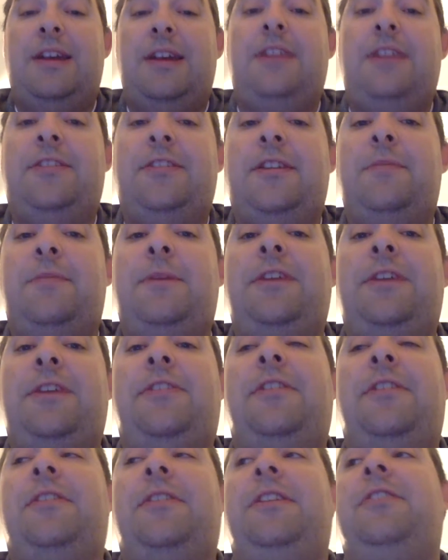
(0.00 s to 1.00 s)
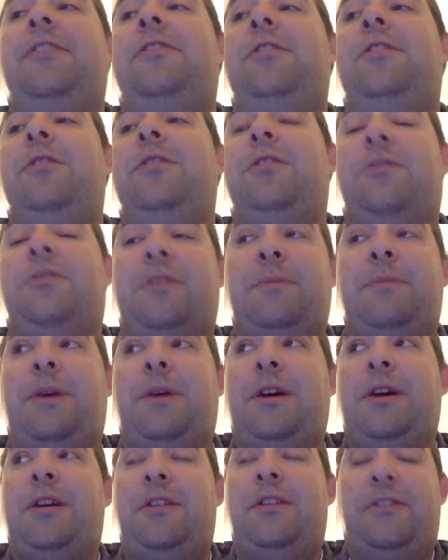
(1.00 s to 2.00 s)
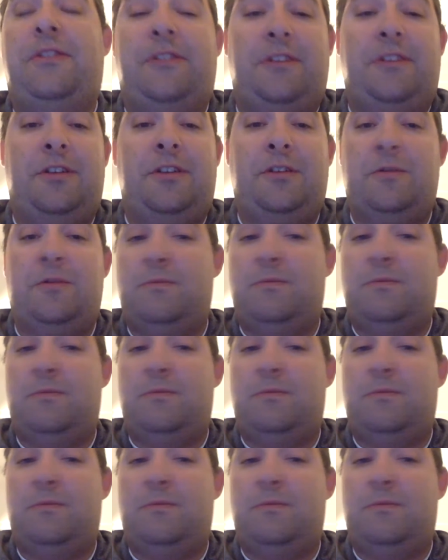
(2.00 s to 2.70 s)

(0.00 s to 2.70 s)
He's going to miss at least 2 to 3 months, so